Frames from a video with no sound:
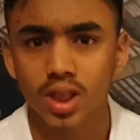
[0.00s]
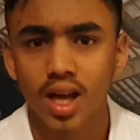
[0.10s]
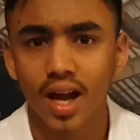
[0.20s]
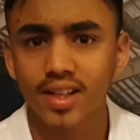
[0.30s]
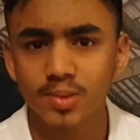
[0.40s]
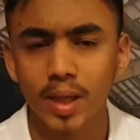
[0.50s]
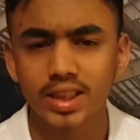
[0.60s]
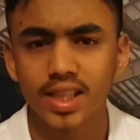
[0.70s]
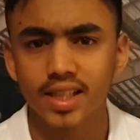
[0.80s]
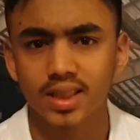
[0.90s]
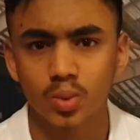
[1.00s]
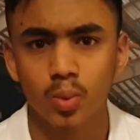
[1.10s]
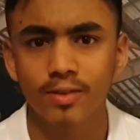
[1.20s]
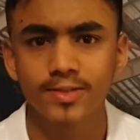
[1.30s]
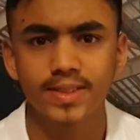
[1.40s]
And especially against
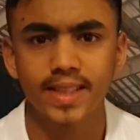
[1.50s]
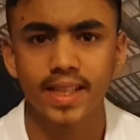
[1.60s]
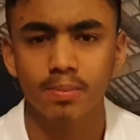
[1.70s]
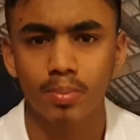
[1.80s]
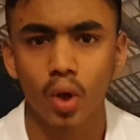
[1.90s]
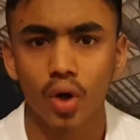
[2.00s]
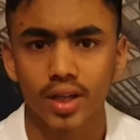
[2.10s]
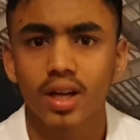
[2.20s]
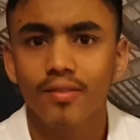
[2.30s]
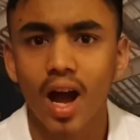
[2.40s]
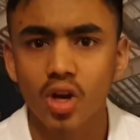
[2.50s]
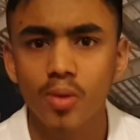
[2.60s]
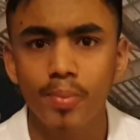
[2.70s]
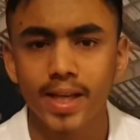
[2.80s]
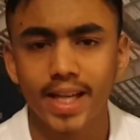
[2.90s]
Wolves' deep block, that could
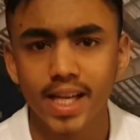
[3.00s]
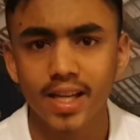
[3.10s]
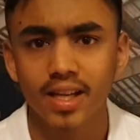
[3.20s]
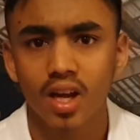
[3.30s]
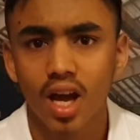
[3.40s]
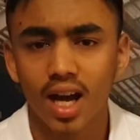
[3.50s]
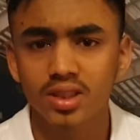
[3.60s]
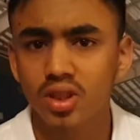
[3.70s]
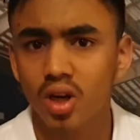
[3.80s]
be key. And